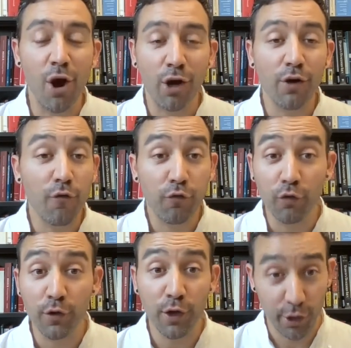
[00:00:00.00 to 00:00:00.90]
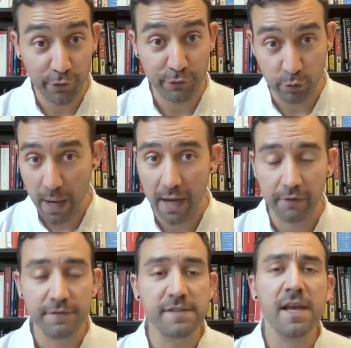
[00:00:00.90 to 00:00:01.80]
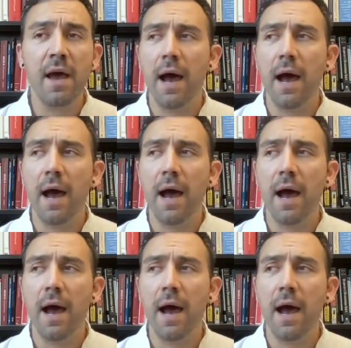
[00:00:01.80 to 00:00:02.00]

are full of drives.